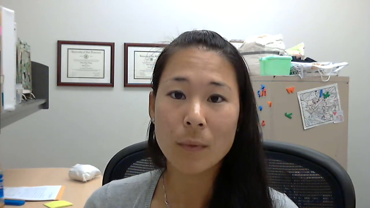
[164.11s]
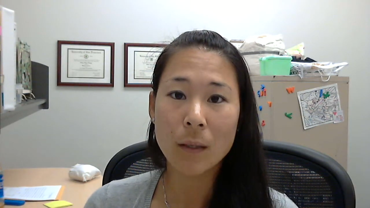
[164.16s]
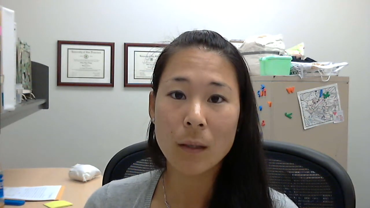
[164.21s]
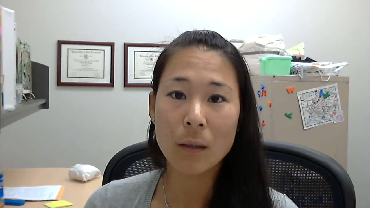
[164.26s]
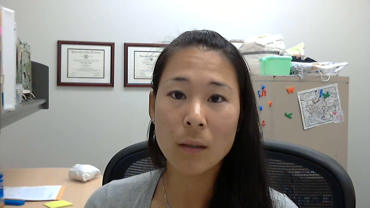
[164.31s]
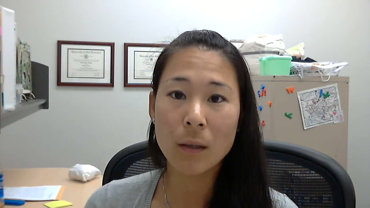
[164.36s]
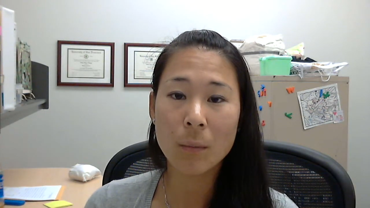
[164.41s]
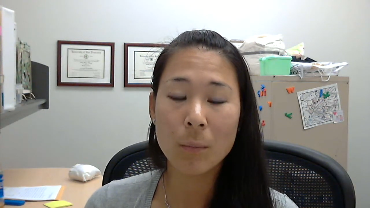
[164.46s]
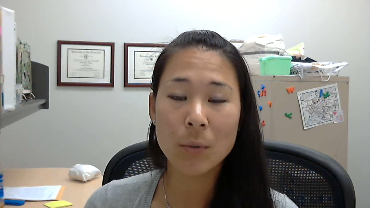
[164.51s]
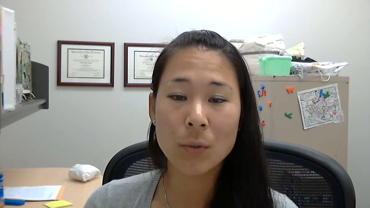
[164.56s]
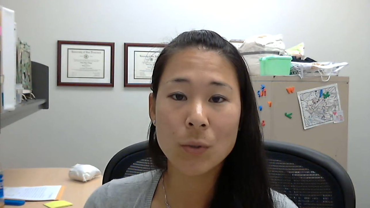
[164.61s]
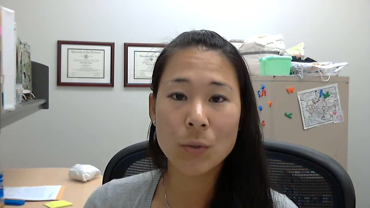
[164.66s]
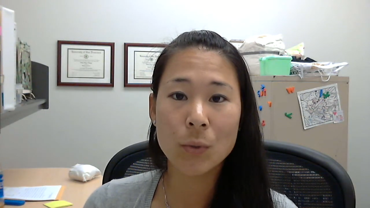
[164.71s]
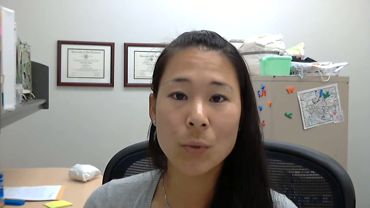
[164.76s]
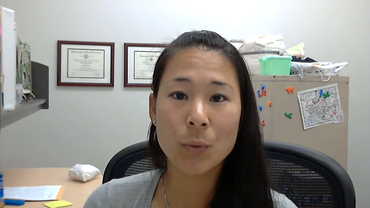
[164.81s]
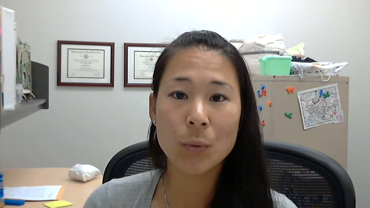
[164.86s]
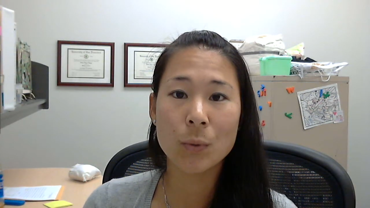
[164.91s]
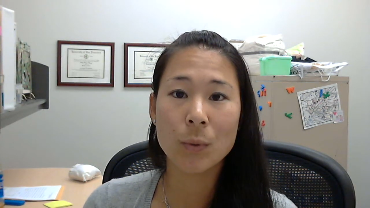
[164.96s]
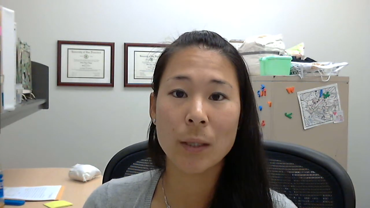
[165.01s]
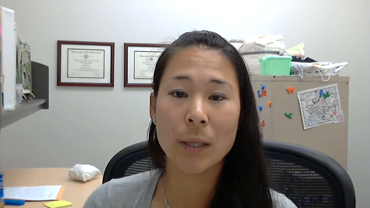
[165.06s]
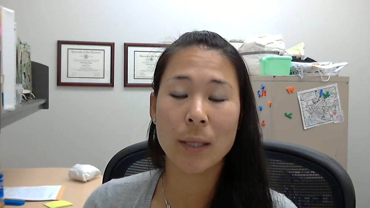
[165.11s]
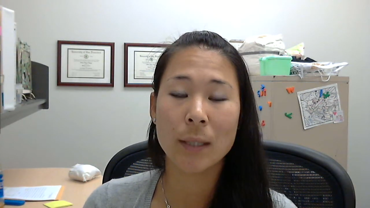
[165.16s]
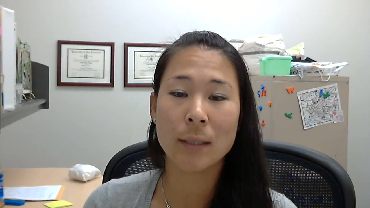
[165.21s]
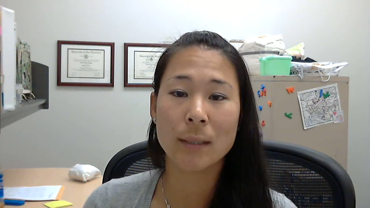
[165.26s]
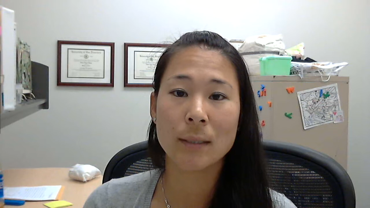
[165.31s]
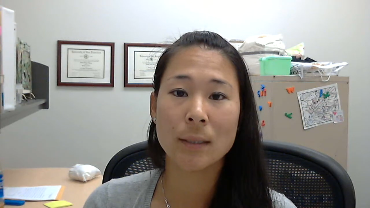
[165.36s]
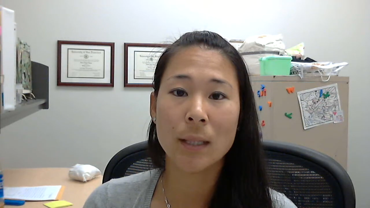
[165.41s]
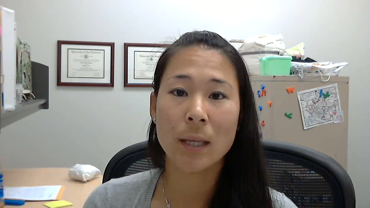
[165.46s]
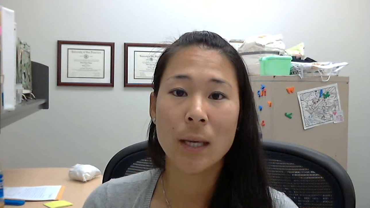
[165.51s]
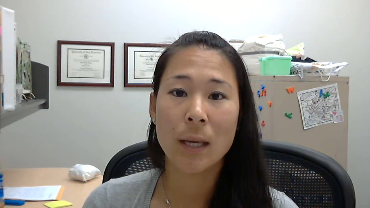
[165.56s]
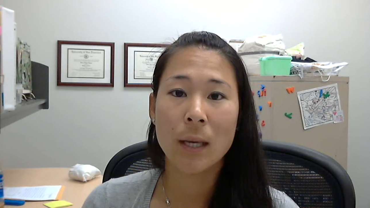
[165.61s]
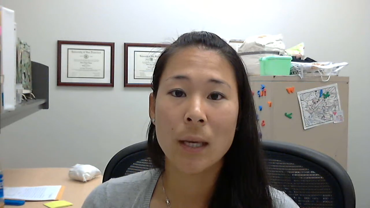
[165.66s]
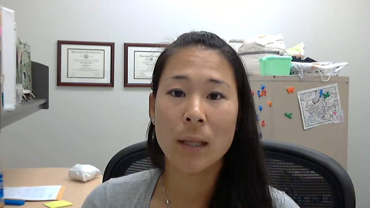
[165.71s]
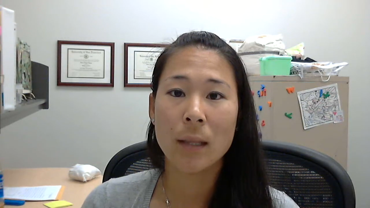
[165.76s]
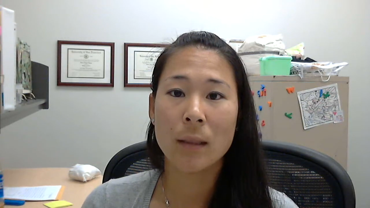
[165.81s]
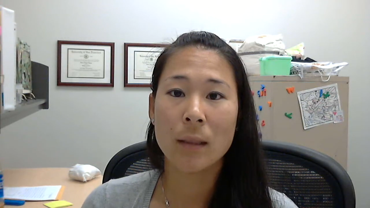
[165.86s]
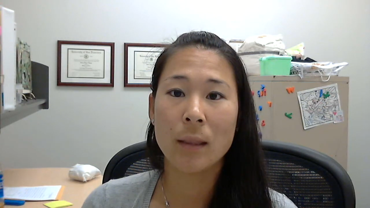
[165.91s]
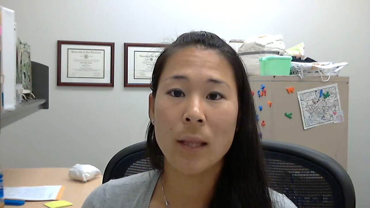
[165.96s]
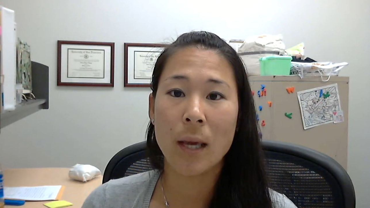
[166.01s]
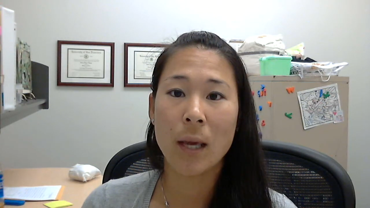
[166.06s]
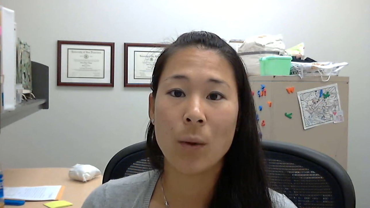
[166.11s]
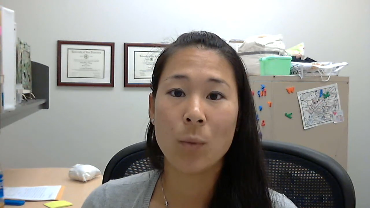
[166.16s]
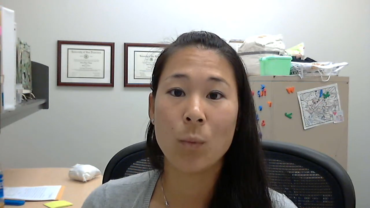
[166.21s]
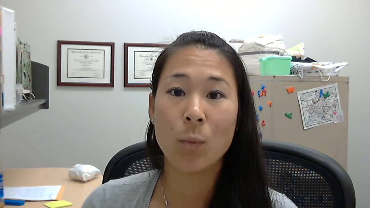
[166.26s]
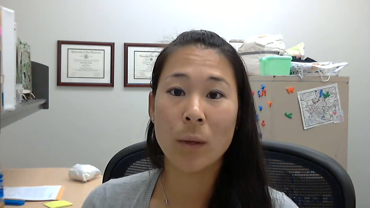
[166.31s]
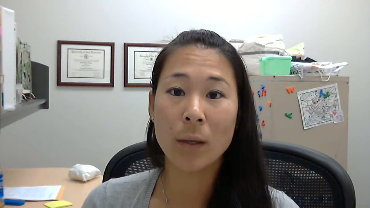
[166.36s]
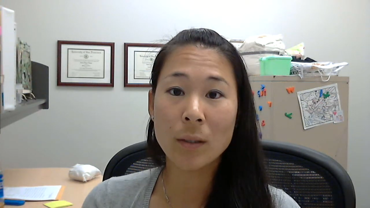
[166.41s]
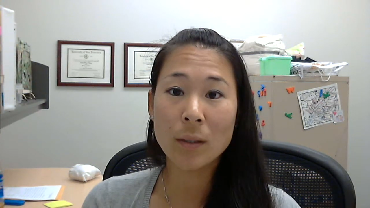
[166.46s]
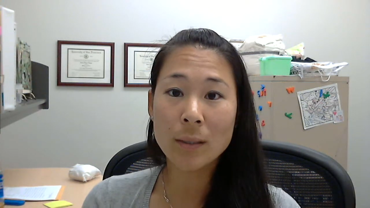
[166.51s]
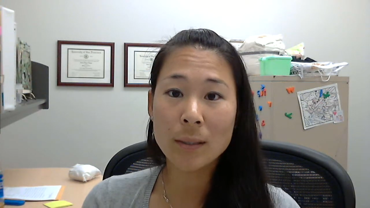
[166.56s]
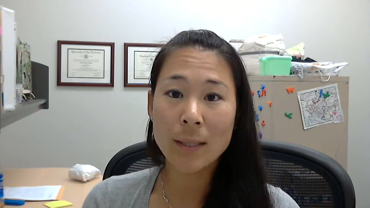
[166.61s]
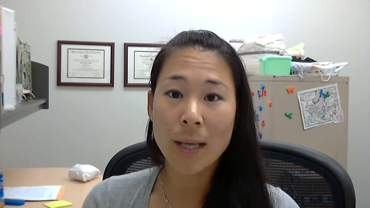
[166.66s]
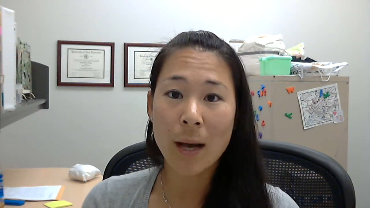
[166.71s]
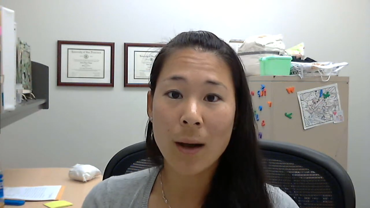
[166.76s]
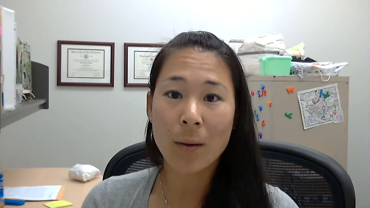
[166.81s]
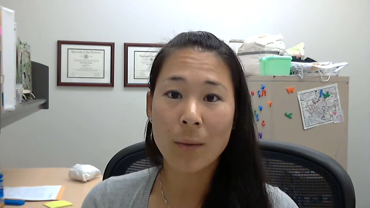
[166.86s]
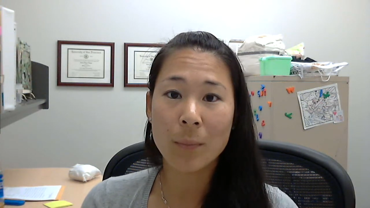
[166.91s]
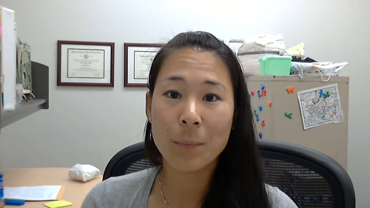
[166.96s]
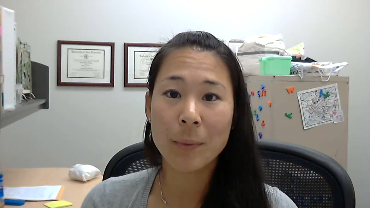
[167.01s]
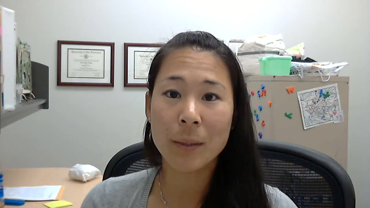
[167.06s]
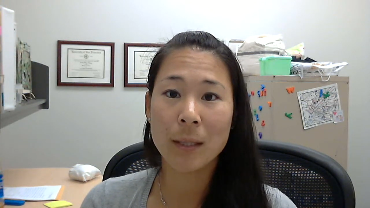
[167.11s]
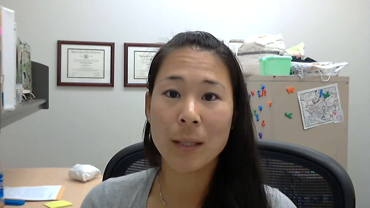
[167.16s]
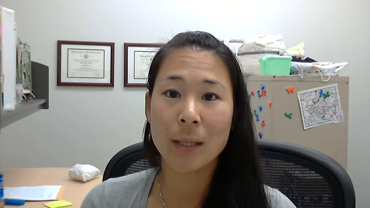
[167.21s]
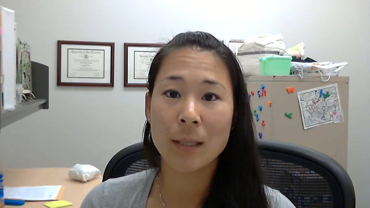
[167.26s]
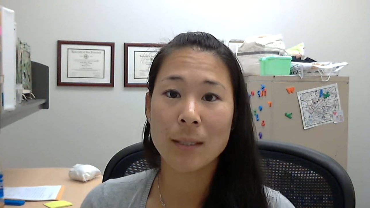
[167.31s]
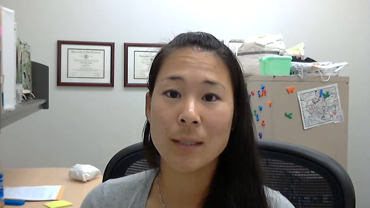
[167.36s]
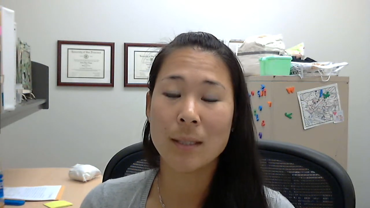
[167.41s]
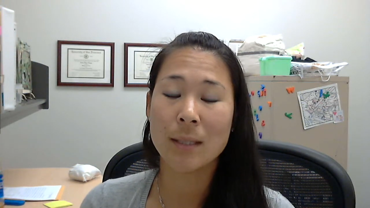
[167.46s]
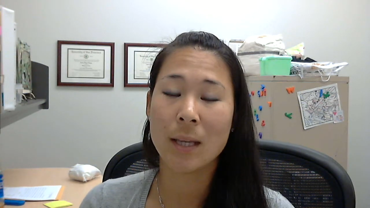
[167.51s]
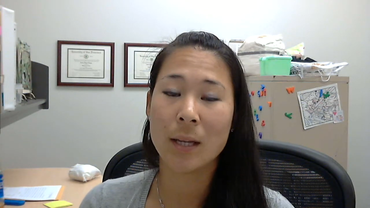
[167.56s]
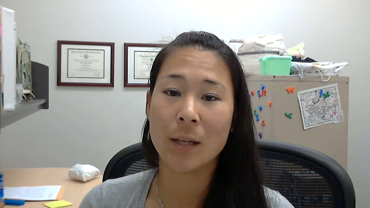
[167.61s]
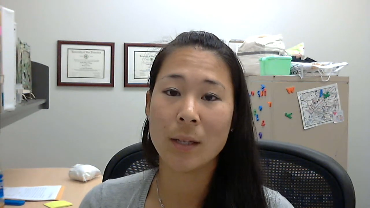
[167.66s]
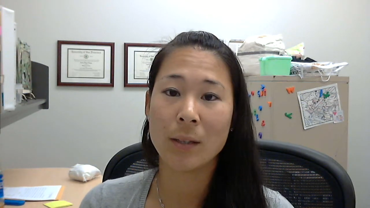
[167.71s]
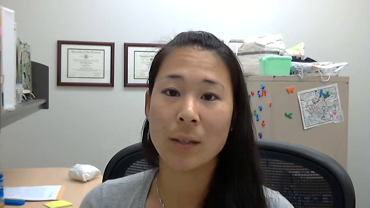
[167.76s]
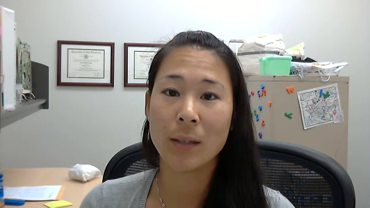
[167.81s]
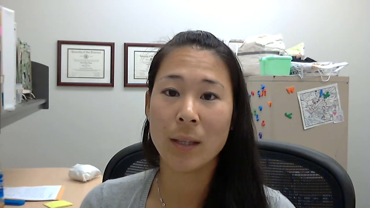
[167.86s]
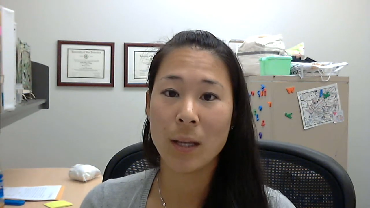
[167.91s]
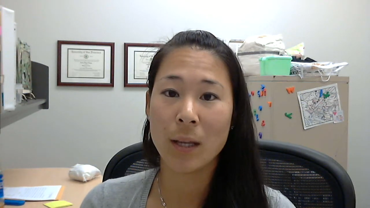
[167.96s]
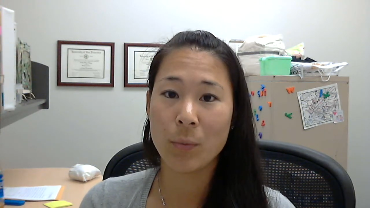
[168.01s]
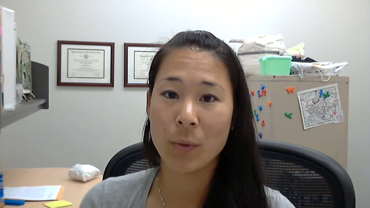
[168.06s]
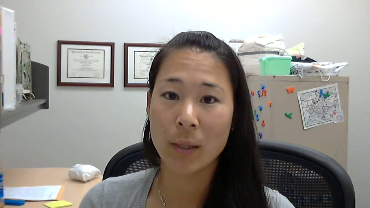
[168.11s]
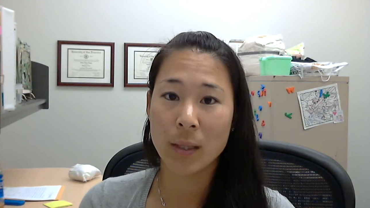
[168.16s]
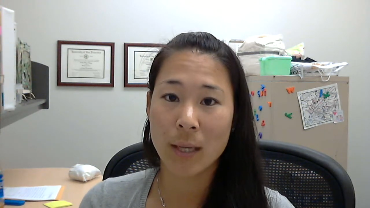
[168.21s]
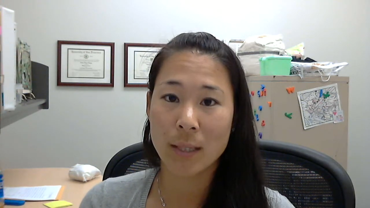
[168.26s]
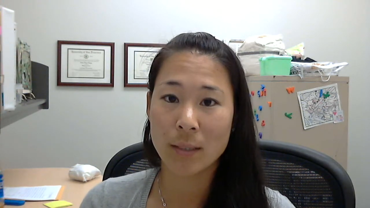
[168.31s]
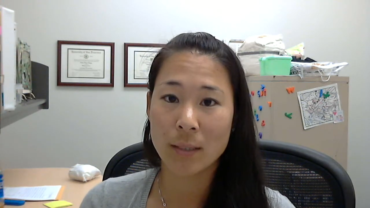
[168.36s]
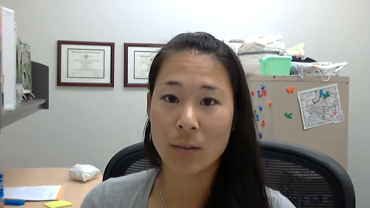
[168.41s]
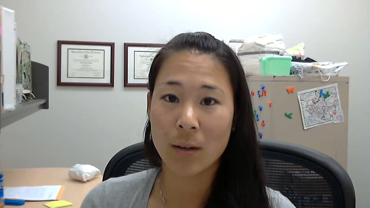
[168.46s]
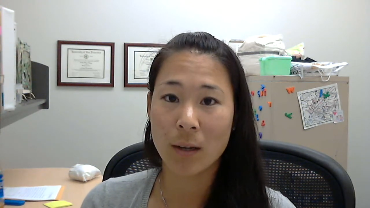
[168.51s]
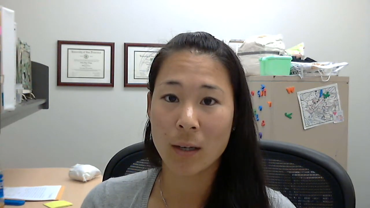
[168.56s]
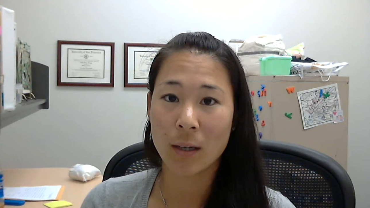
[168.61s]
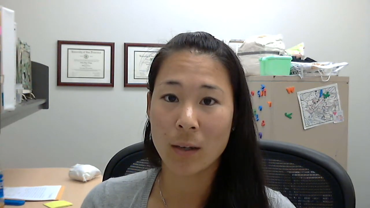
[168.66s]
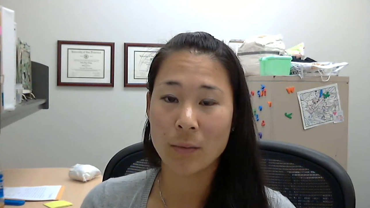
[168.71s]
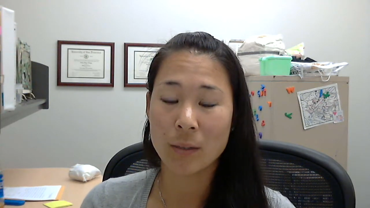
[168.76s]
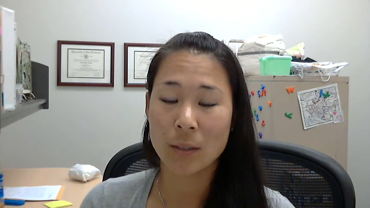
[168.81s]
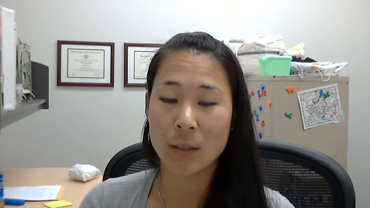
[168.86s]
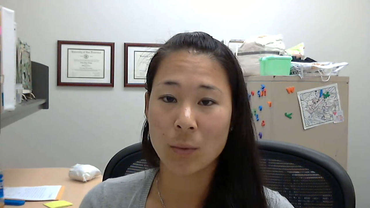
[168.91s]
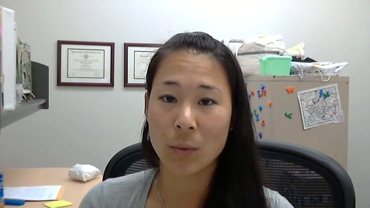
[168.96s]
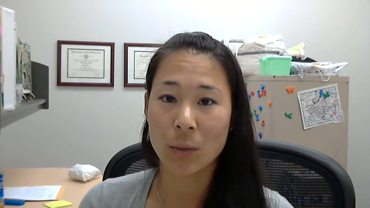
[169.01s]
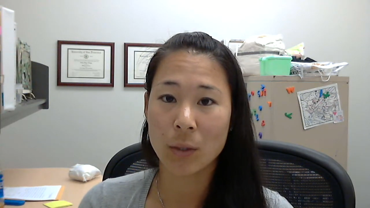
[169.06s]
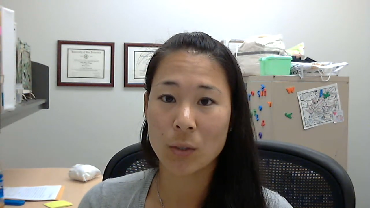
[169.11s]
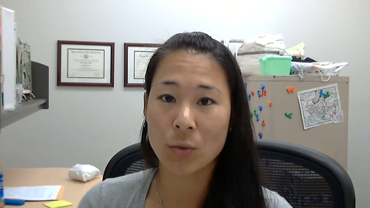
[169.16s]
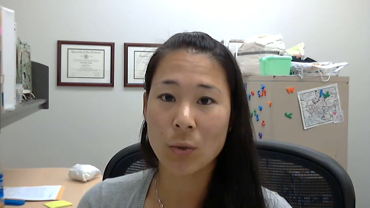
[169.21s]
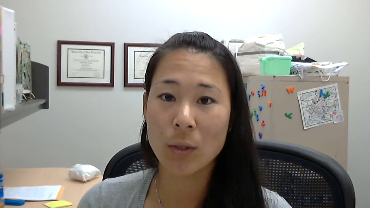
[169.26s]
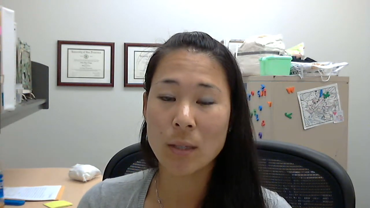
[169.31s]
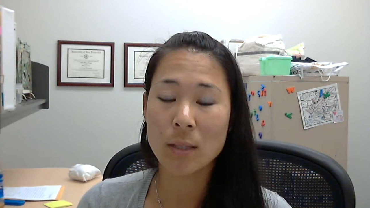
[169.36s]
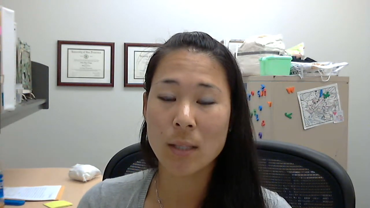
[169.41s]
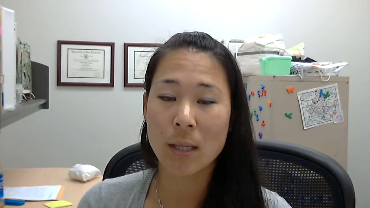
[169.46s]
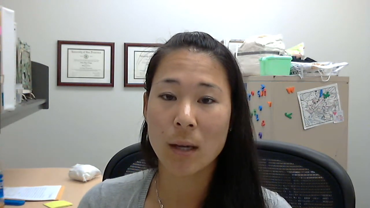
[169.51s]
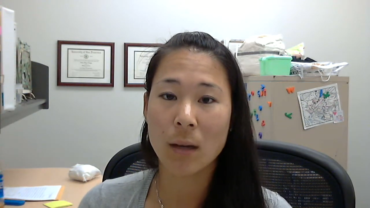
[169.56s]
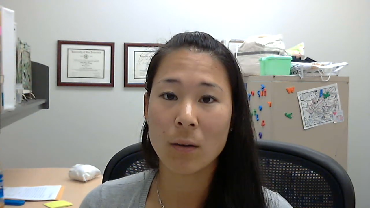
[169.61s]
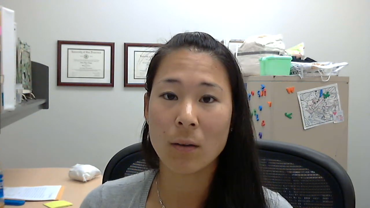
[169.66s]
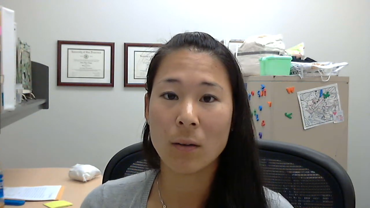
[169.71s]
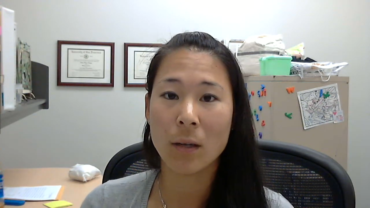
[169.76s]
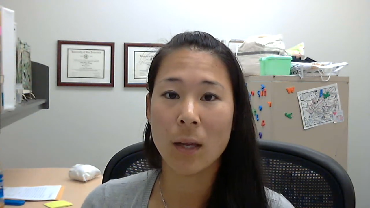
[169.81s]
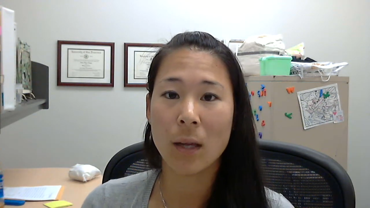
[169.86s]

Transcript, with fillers: Number two is they will sell because they, they realize they're not going to have to deal with a short sale.